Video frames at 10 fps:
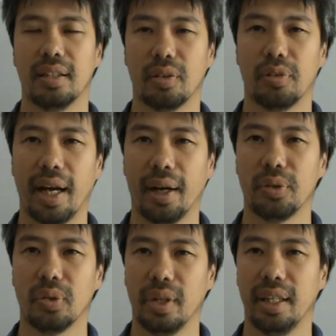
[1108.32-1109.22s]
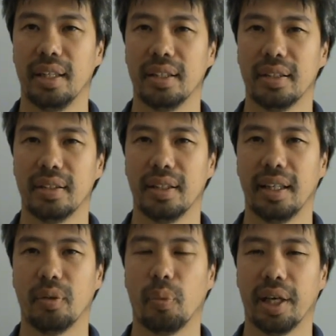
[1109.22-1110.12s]
of how to lead
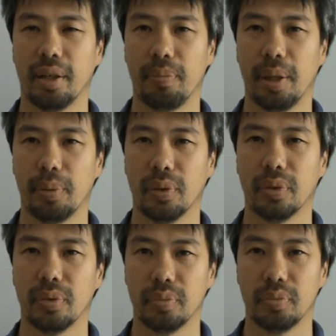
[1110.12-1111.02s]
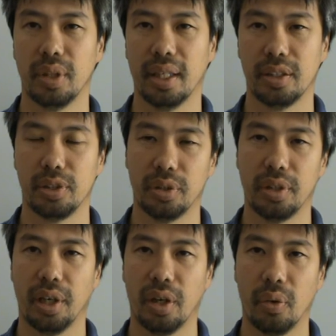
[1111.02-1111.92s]
and where the people yeah, should
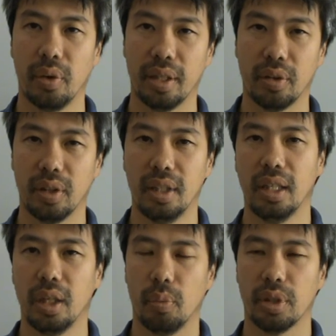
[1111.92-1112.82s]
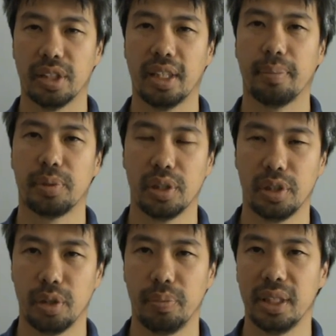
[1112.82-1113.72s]
go and what steps
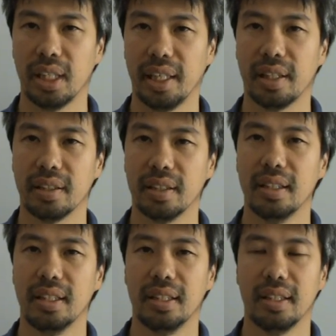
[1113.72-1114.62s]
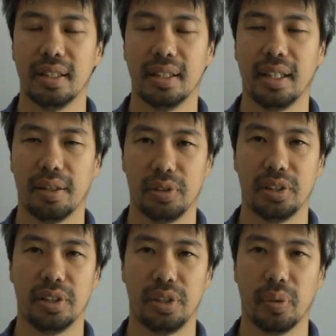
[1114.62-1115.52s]
should be taken in every
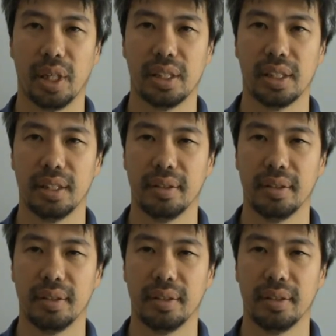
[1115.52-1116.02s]
situation.